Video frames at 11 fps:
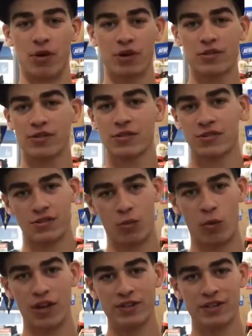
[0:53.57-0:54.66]
hooks, some
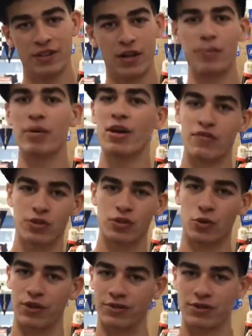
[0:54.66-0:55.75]
weights, and a bait of your
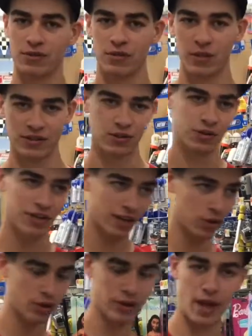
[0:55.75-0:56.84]
choice. Let's go take
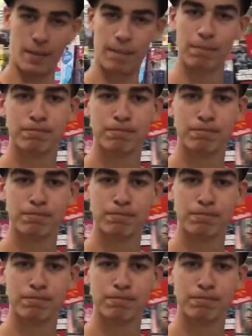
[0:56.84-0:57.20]
a look at them.